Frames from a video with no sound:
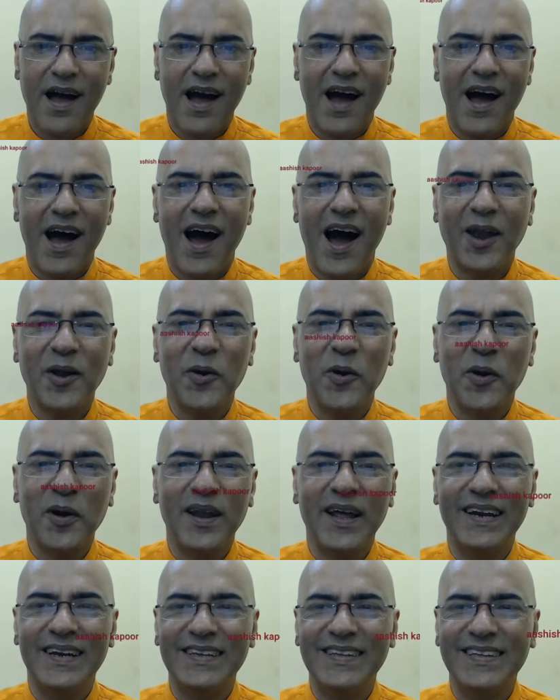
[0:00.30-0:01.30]
Hello,
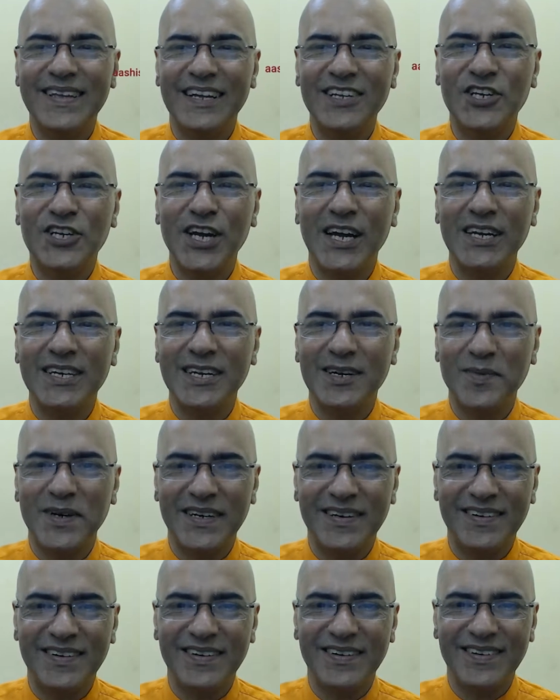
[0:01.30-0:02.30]
ladies and
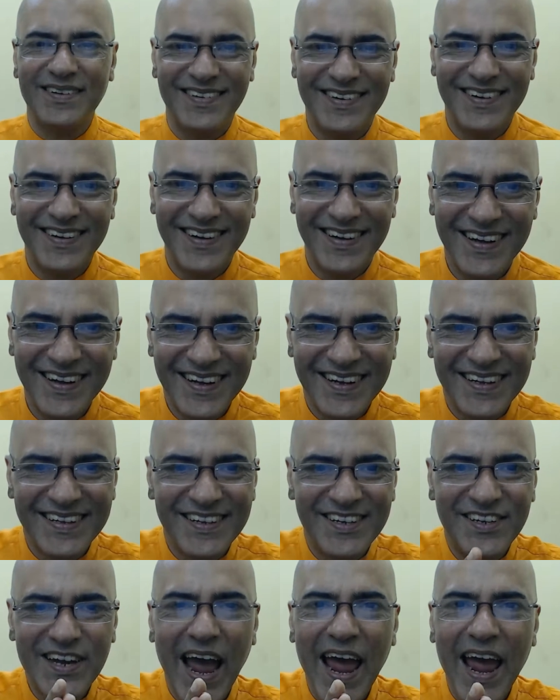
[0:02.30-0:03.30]
gentlemen.
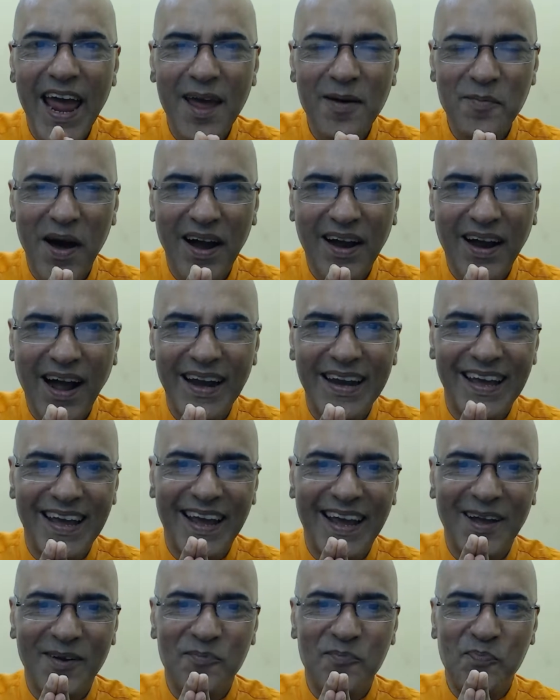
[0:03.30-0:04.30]
Jai Ma
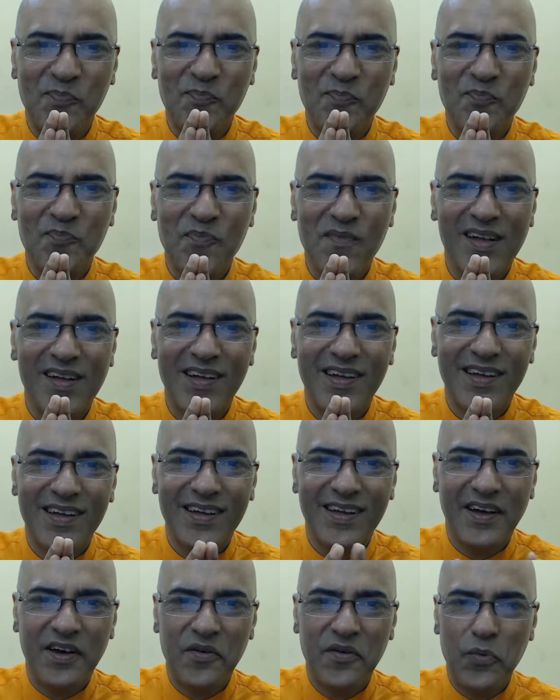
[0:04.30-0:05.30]
Kali.
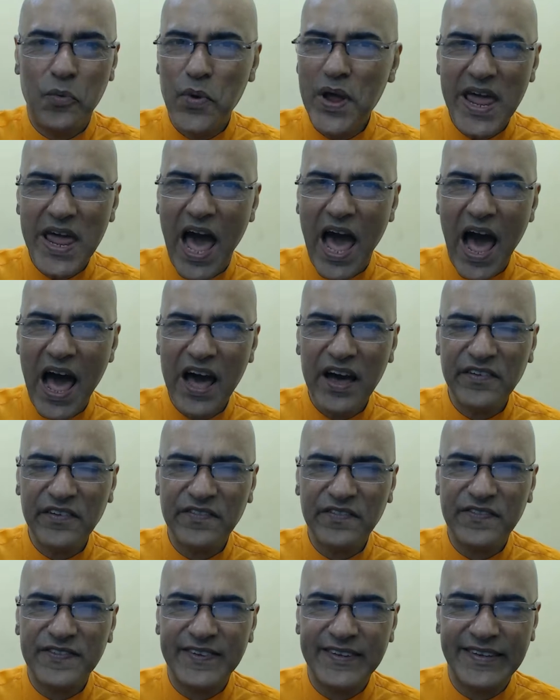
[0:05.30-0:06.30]
We
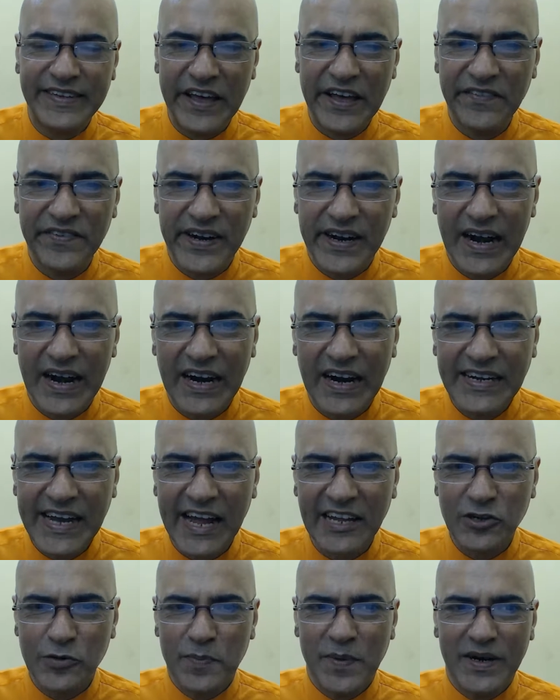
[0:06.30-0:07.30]
have several
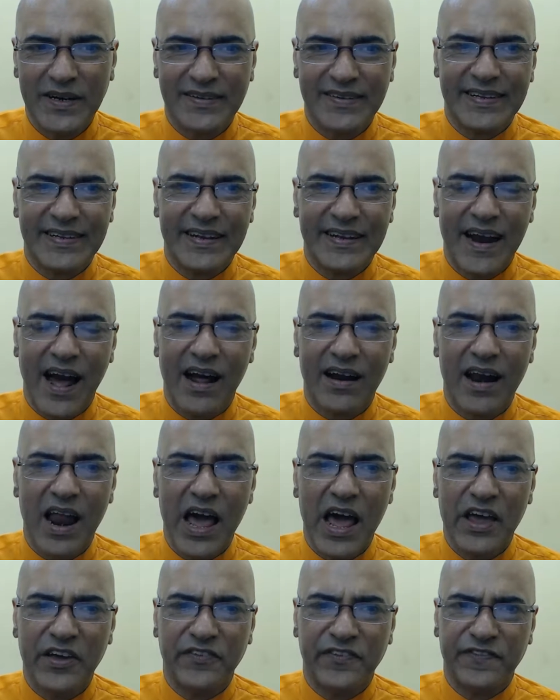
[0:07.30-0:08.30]
attachments in our
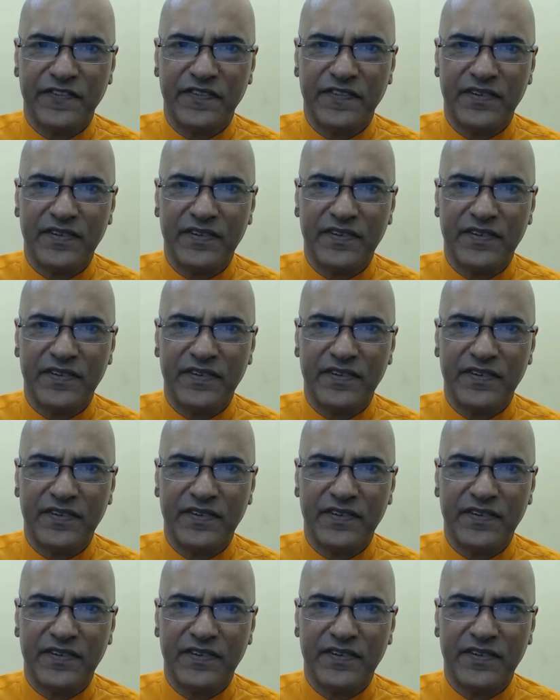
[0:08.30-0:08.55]
life.